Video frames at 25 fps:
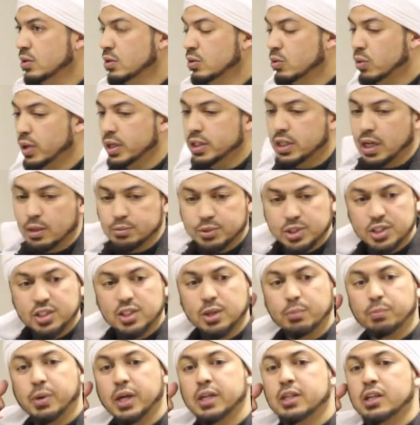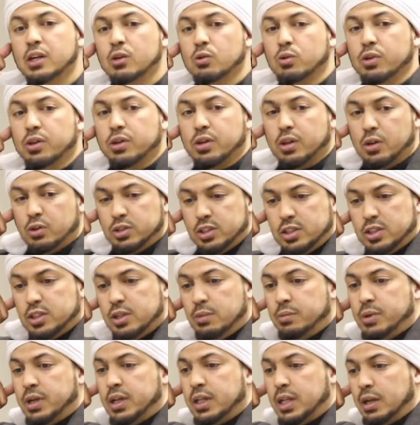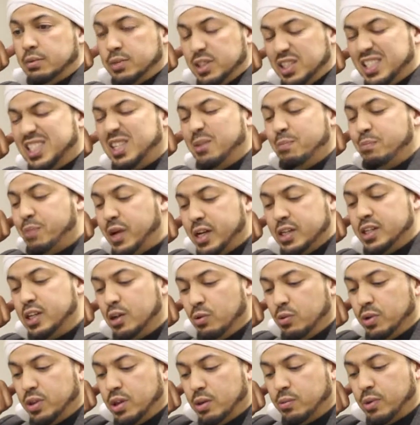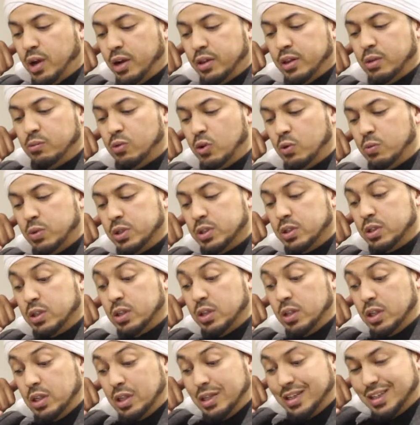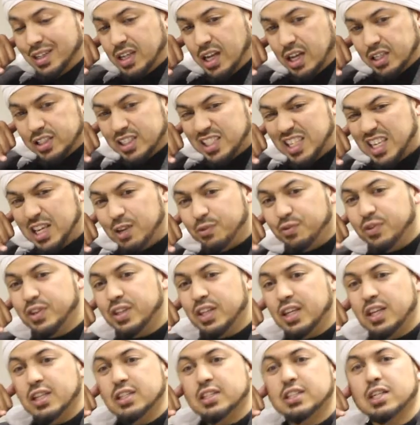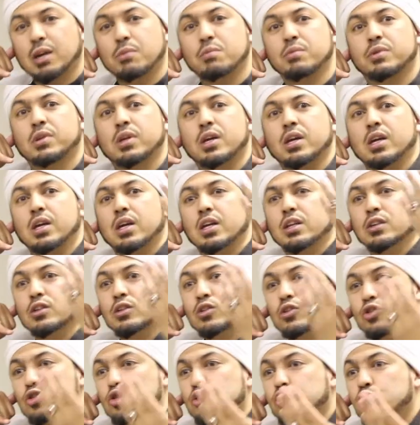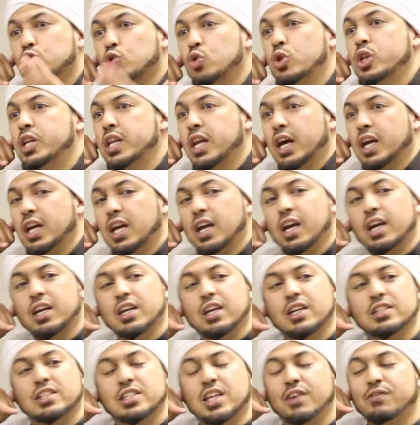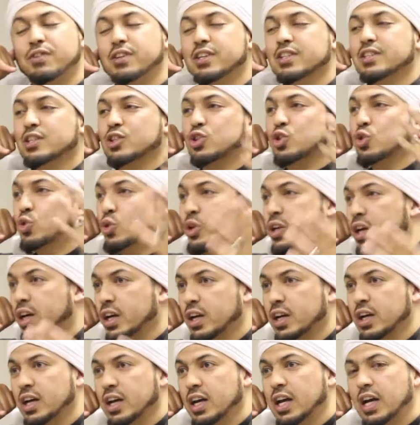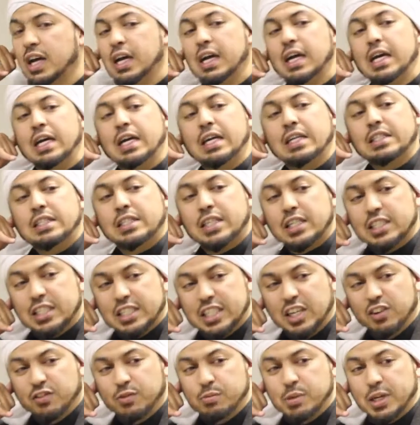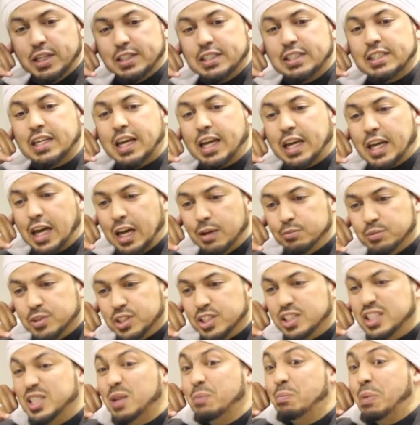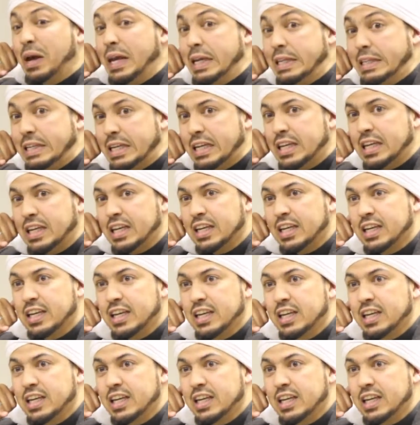Wait, I'm just debating with, just a minute, I'm just debating with him at the moment. As if it is something sunnah, as if it is a sunnah. Just give me a sec, I'm just debating